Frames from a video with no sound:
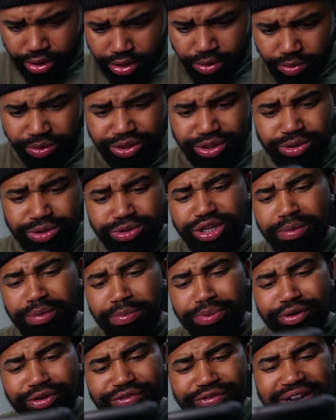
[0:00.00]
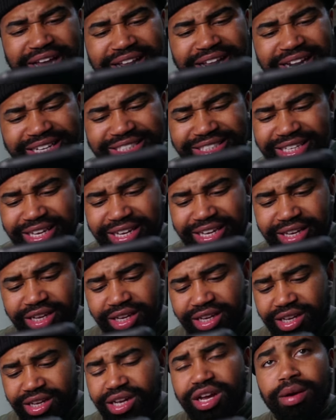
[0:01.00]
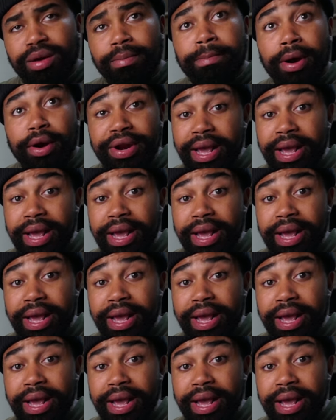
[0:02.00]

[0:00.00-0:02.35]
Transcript: Well, SOOJIN proven innocent. Bro,